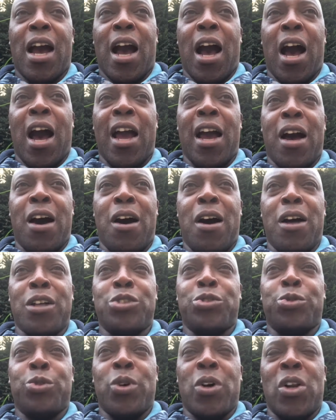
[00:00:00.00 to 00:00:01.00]
I asked
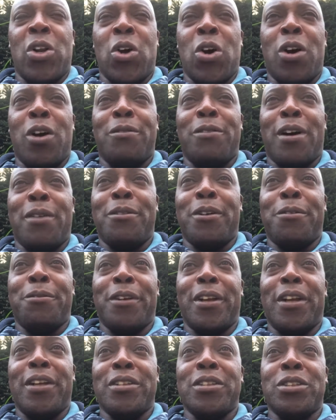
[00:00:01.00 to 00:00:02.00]
for a lot of other
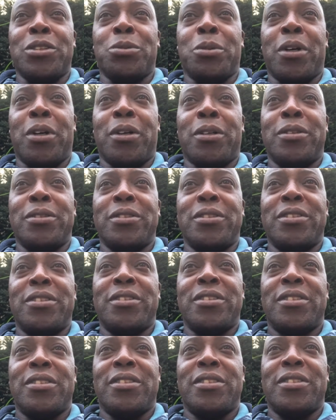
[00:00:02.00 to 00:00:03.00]
things as well,
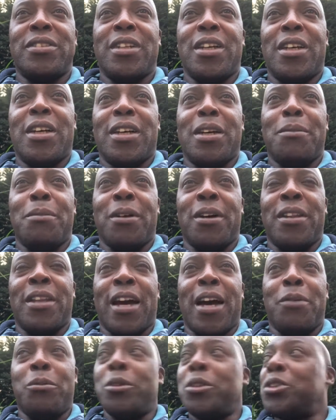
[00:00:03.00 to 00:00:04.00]
but
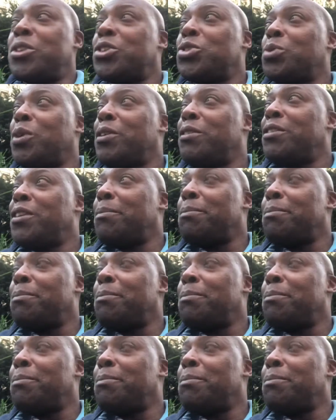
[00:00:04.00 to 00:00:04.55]
that was one of the